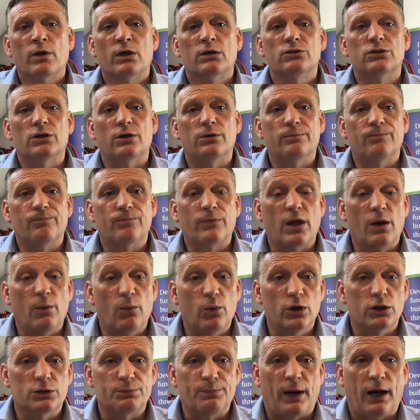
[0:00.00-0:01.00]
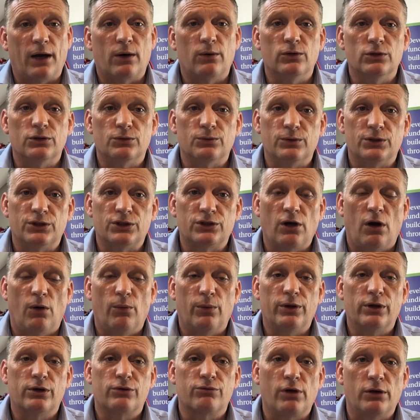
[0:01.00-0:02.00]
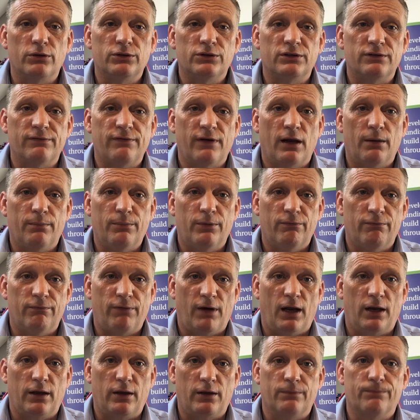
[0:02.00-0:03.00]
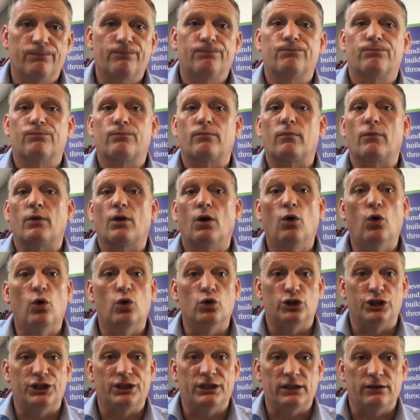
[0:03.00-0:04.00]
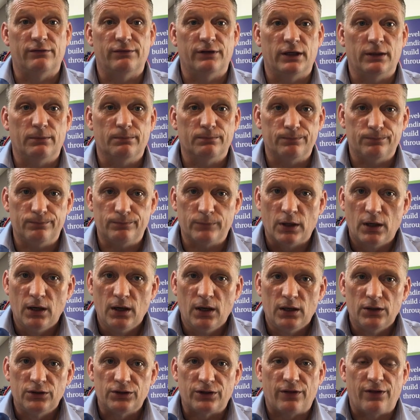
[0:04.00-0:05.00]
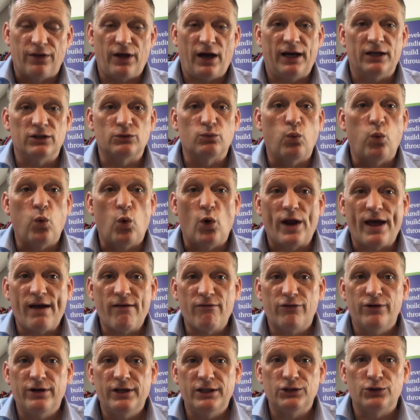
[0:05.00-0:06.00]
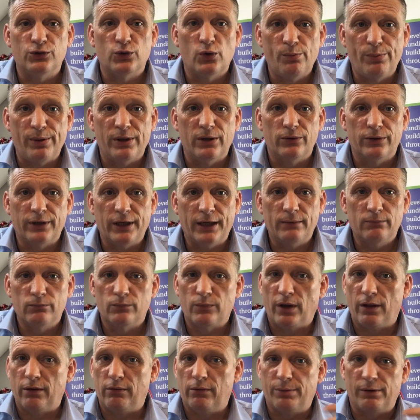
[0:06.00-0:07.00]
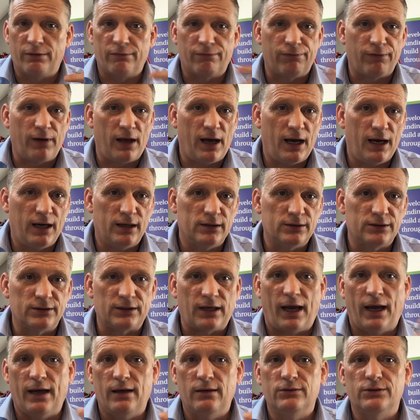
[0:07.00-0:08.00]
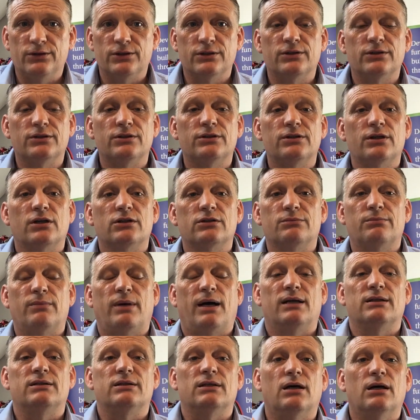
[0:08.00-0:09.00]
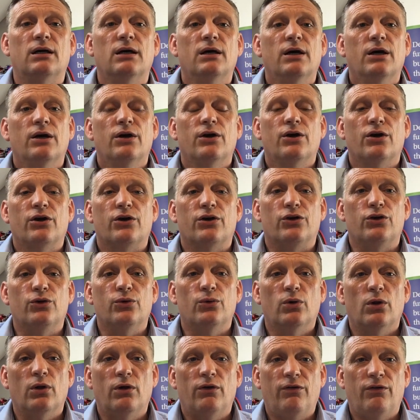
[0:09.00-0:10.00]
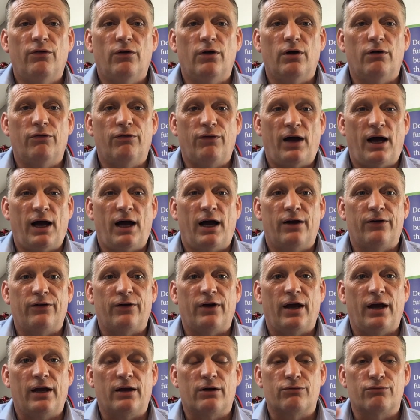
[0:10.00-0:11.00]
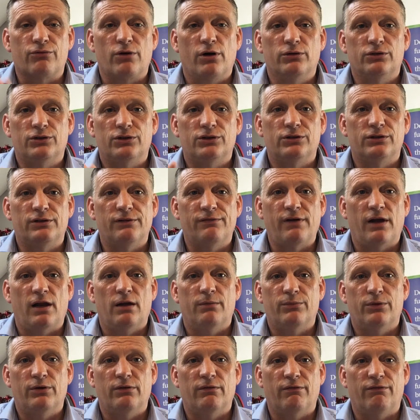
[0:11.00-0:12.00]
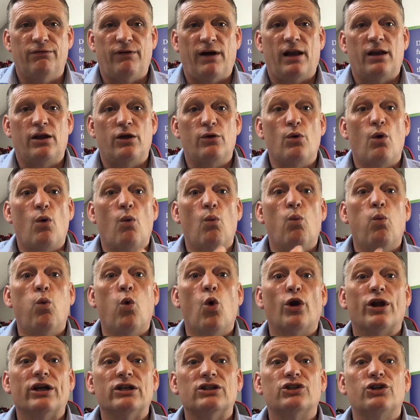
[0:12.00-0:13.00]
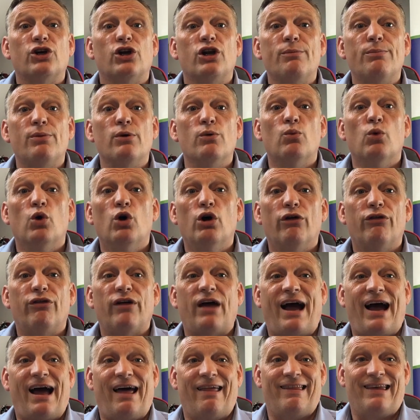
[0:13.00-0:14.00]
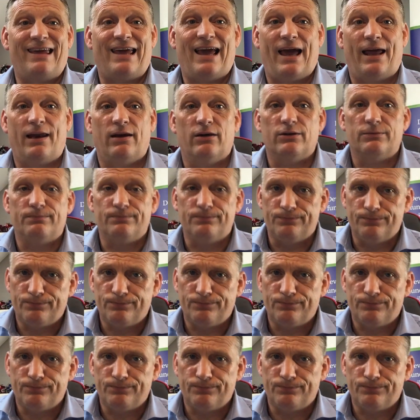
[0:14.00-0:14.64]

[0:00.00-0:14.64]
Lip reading: So it works backwards. We start with a gross development value, or GDV. So that is whatever it is you're building, whether it be flats, houses, doesn't matter. You will have had a gross development value, what it's going to be worth at the end.